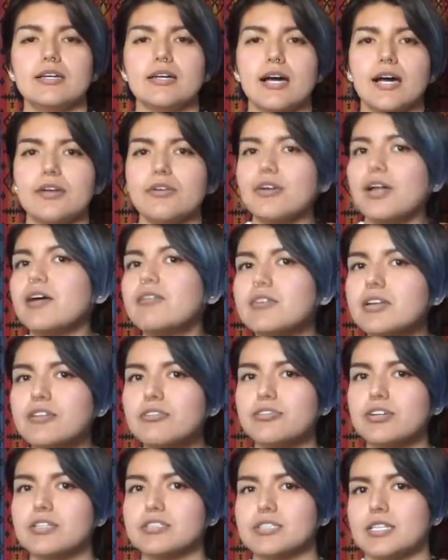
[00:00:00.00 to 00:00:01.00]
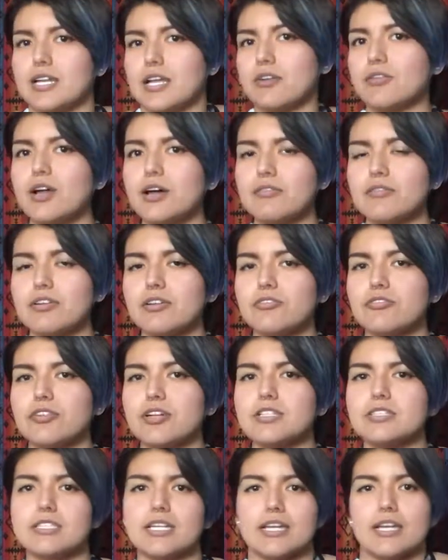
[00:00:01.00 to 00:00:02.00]
I don't have any friends, and I don't have enough
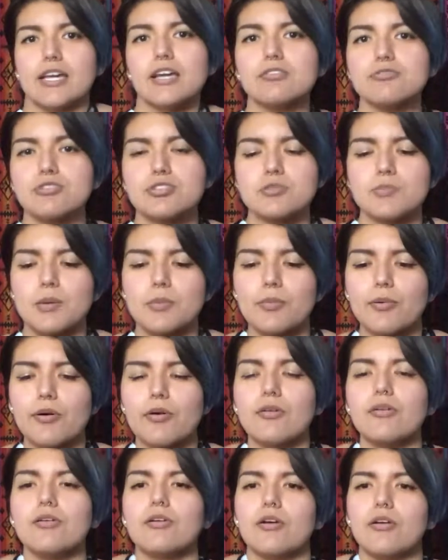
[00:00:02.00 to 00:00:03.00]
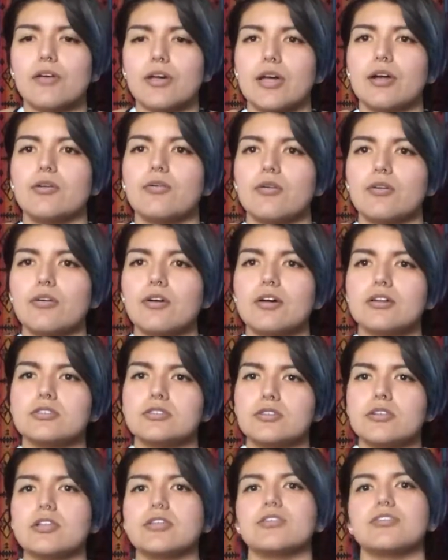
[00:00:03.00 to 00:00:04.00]
friends, and I can't trust people. Okay, cool.
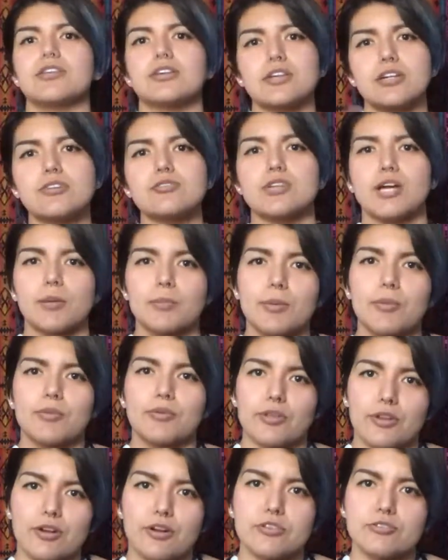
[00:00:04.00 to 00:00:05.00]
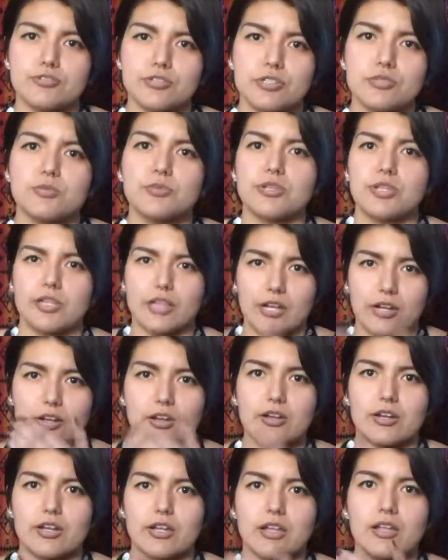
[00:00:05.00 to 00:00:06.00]
So then you're gonna attract people that are untrustworthy, that are
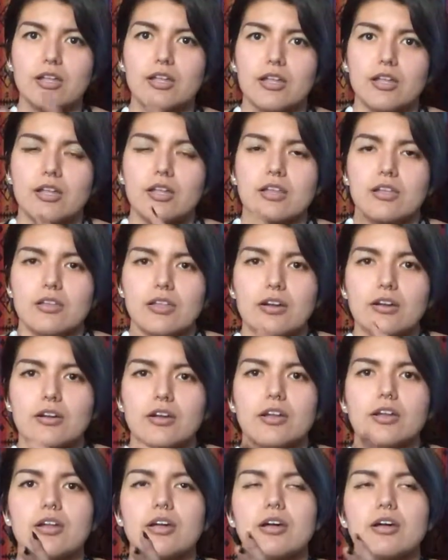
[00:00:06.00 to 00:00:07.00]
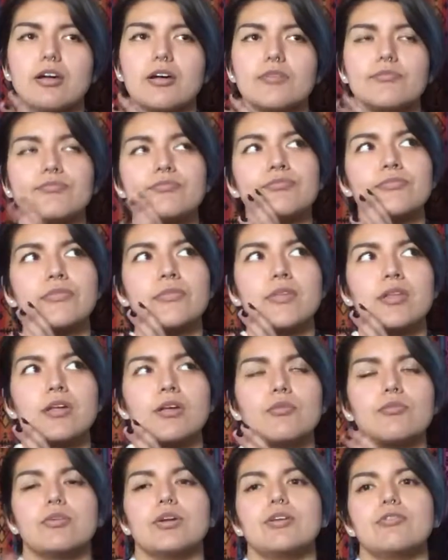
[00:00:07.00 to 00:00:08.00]
gonna
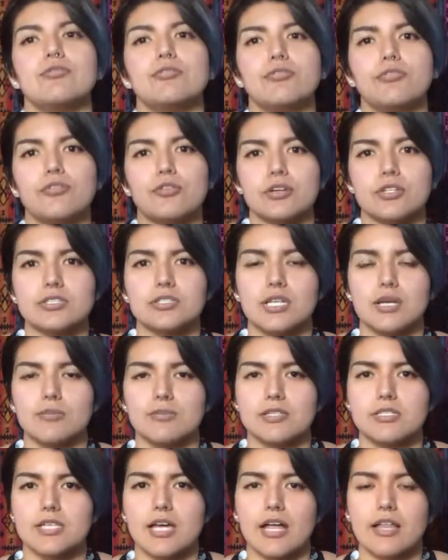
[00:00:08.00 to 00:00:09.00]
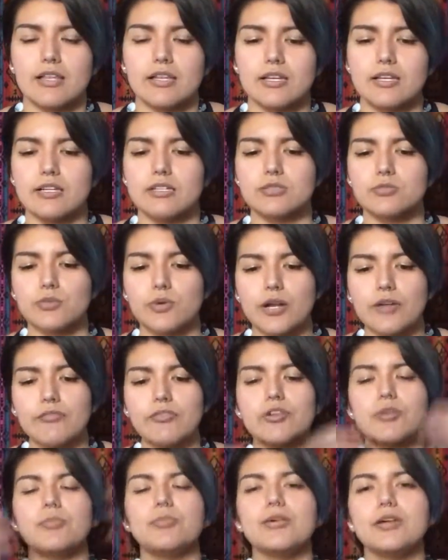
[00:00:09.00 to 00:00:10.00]
reinforce that mentality, because whatever
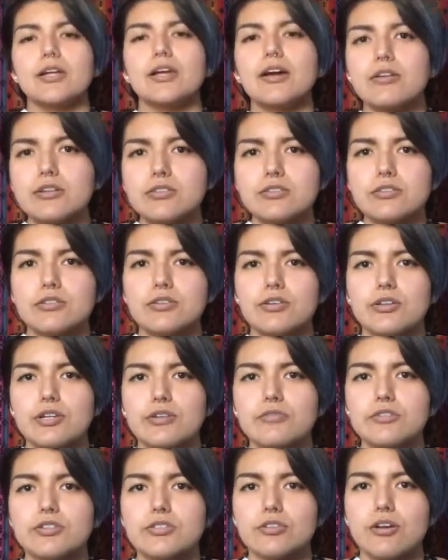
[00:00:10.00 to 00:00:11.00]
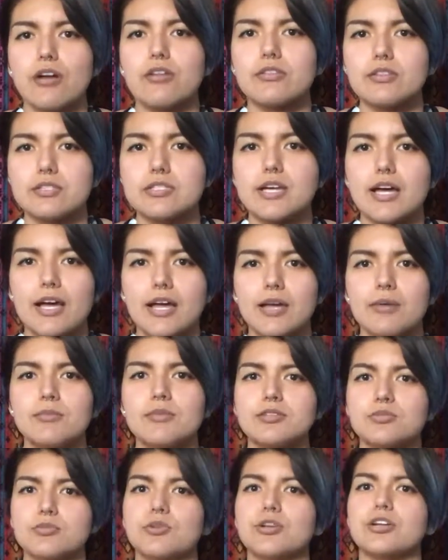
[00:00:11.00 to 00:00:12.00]
you're putting out into the universe all the time
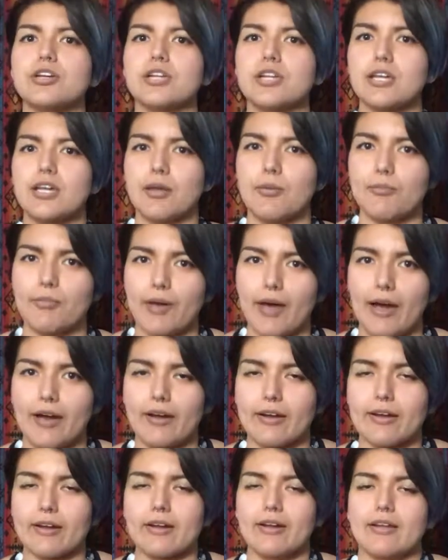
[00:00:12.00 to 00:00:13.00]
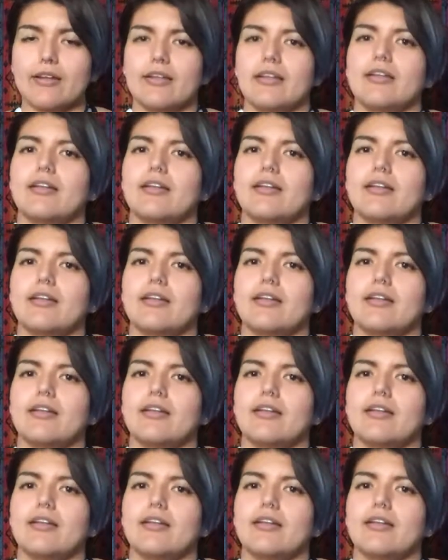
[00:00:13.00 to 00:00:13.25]
is what you're gonna get back.